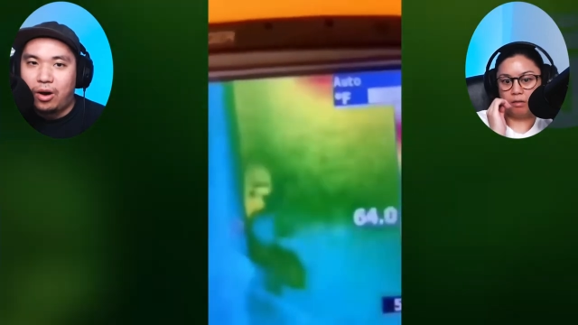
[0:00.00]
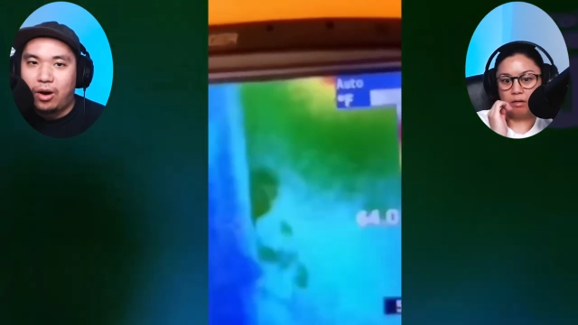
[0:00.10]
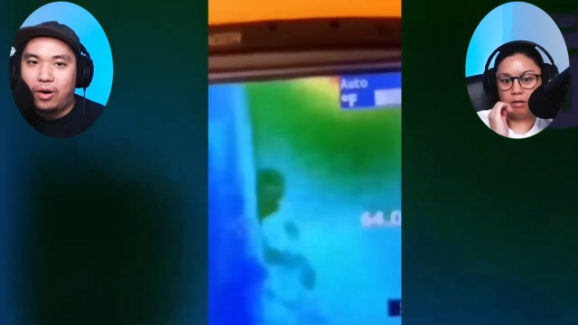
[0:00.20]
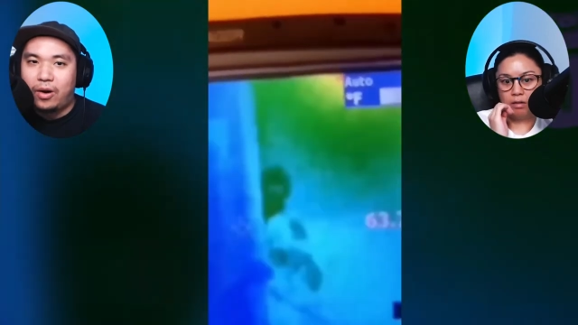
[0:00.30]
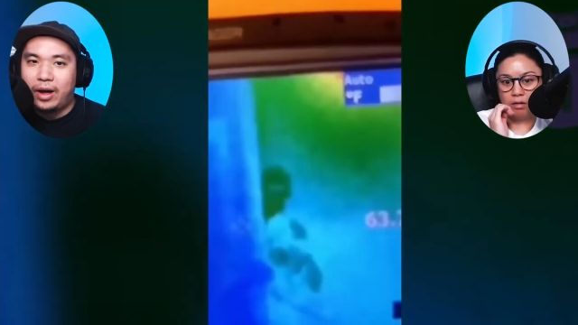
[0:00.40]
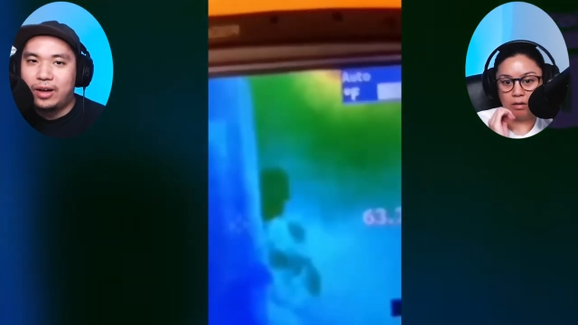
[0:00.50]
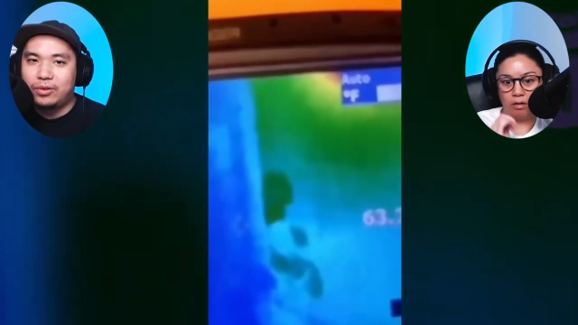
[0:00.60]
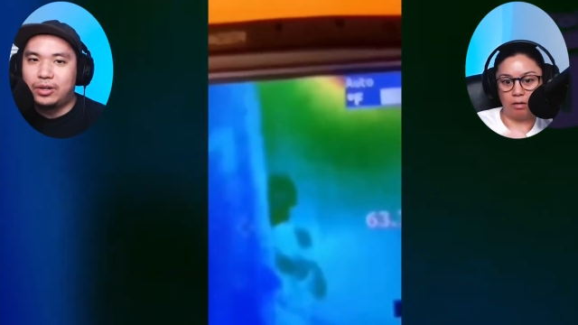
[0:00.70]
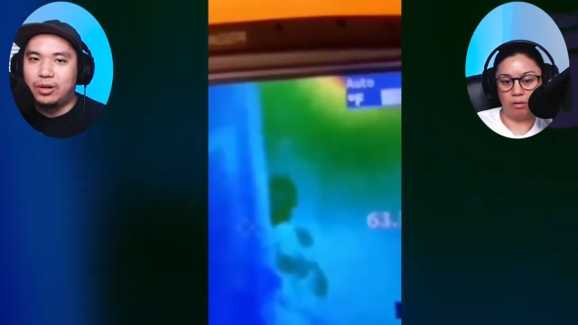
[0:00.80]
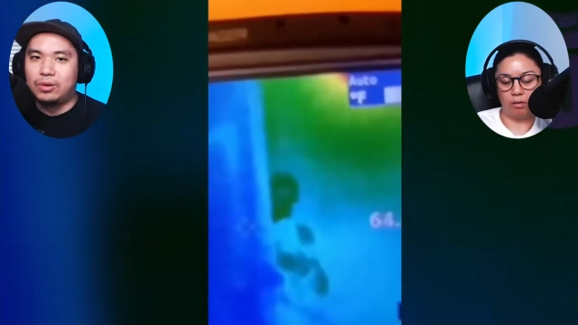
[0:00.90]
Speaker 1: Oh, what hell
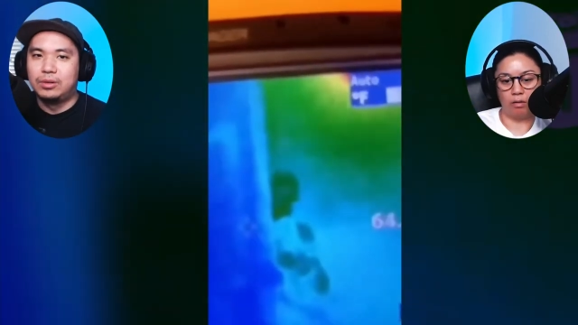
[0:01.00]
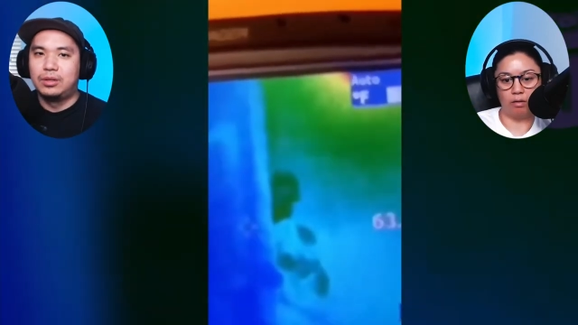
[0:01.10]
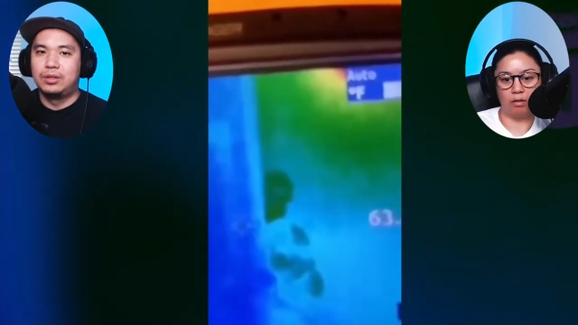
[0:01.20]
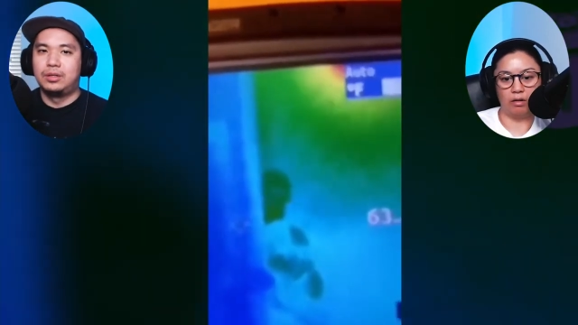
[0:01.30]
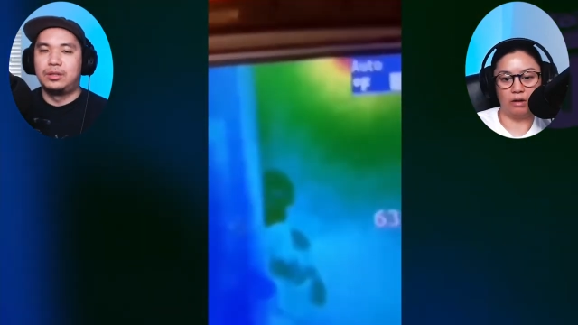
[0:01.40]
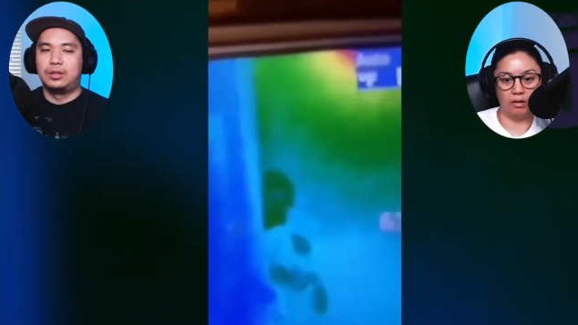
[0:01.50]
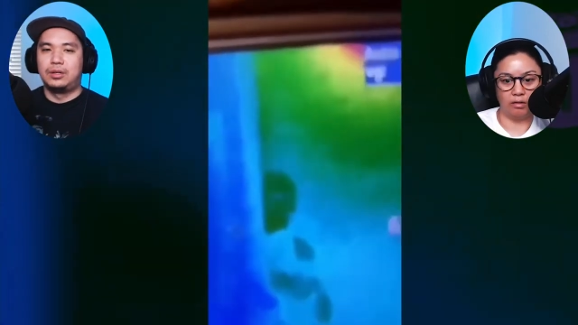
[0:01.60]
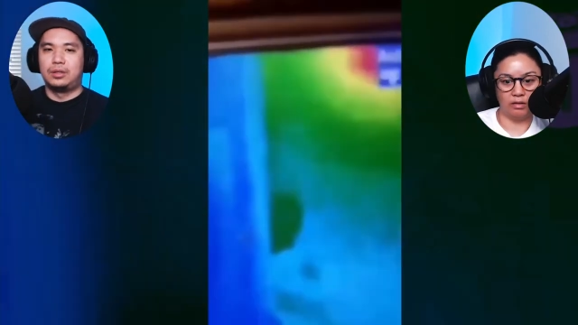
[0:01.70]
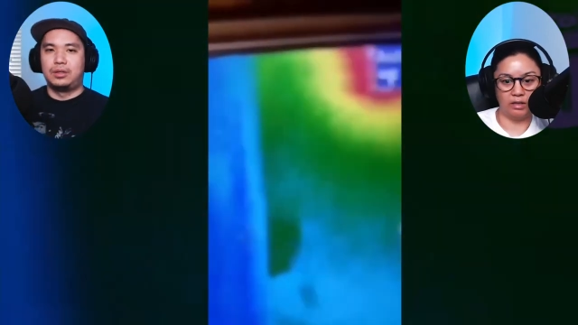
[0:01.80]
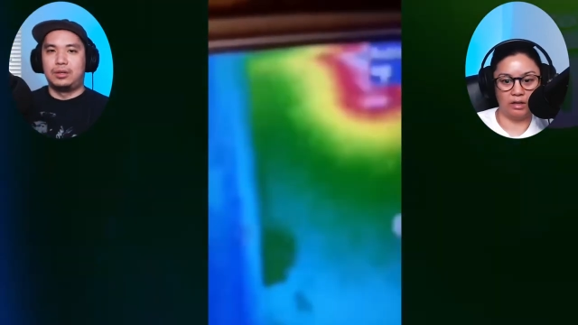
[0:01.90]
no.
Speaker 2: It
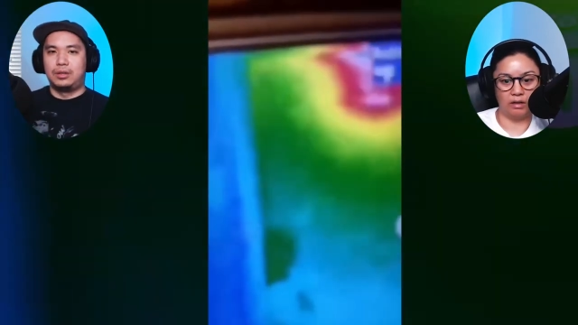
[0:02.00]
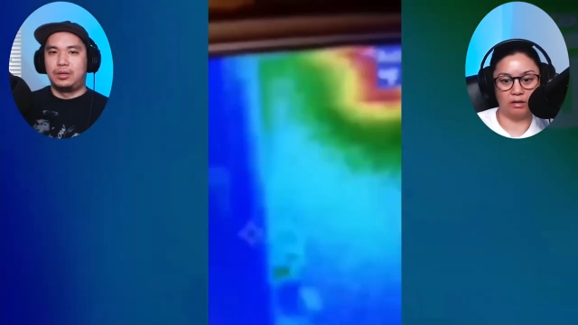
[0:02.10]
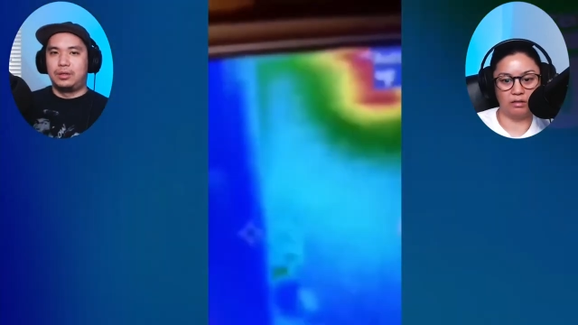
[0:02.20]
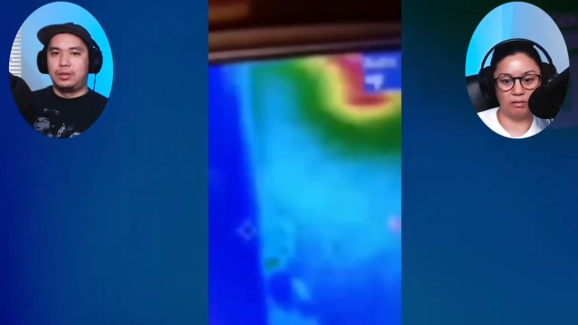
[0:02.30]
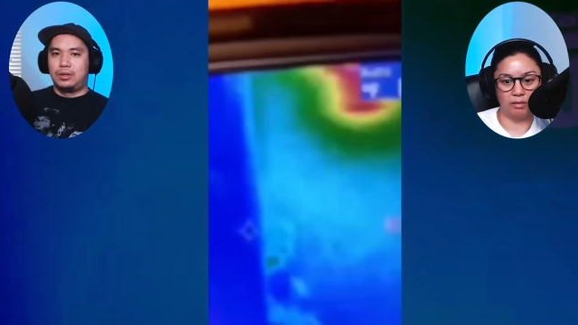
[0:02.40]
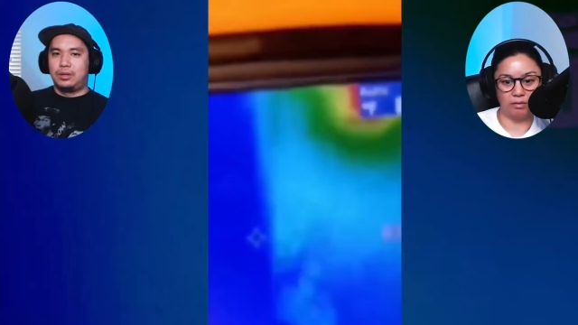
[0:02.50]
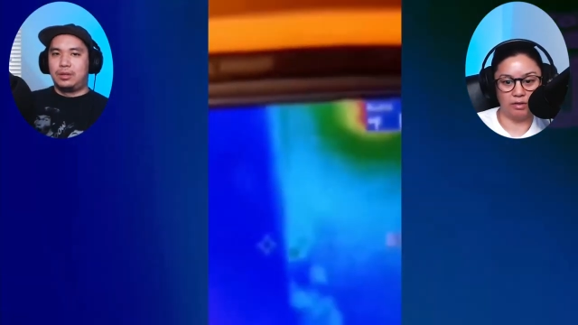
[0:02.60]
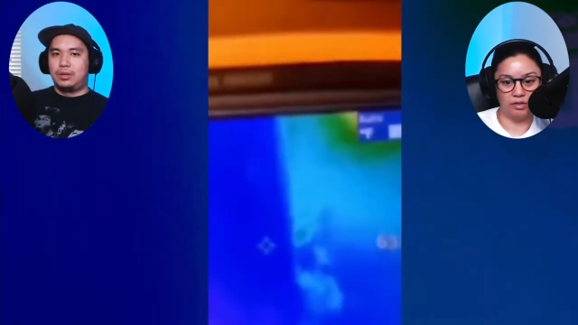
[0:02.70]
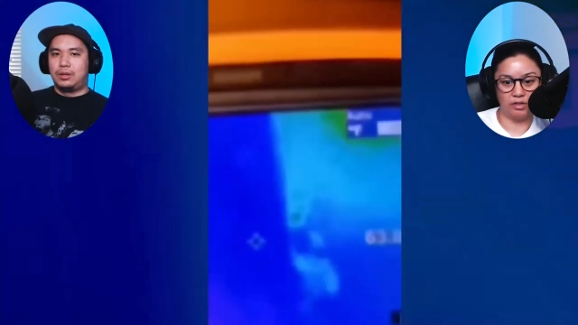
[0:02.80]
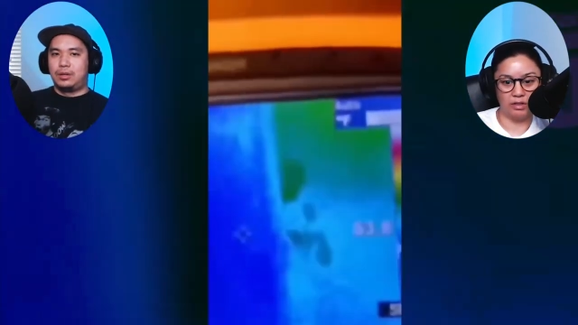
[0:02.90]
looks like something with
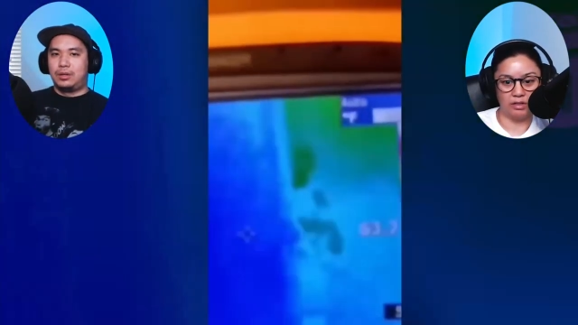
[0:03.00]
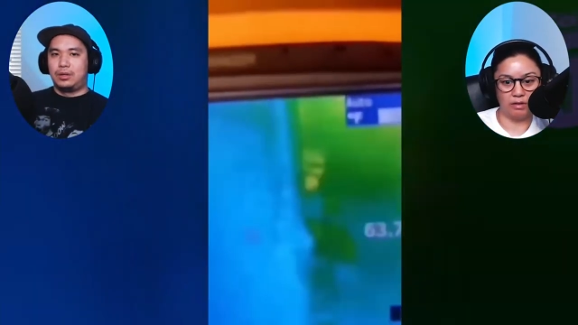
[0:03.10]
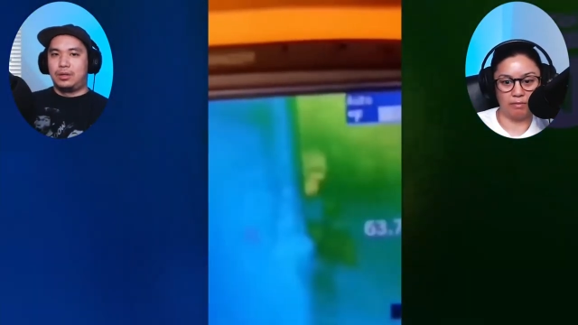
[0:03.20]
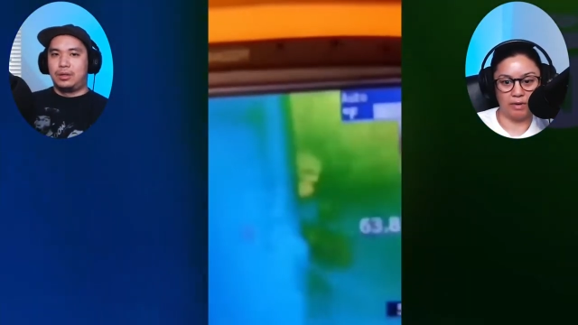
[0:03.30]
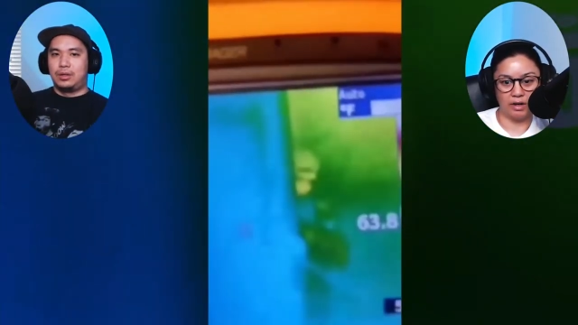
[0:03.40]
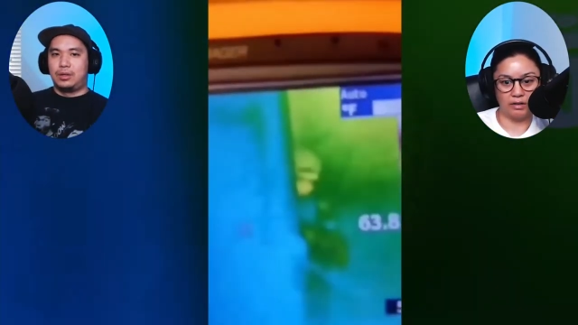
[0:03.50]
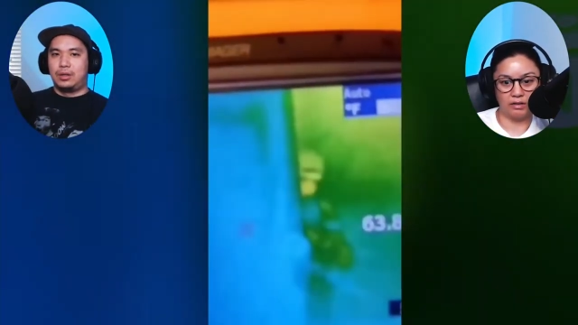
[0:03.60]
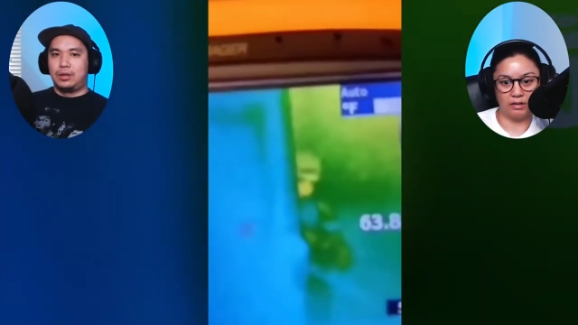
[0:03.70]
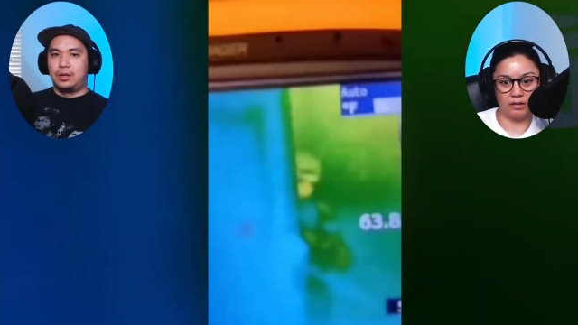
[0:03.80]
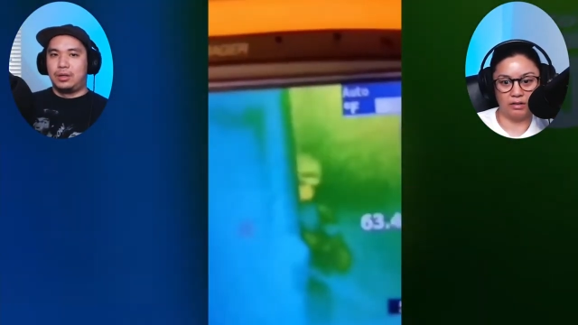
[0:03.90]
a Jason mask.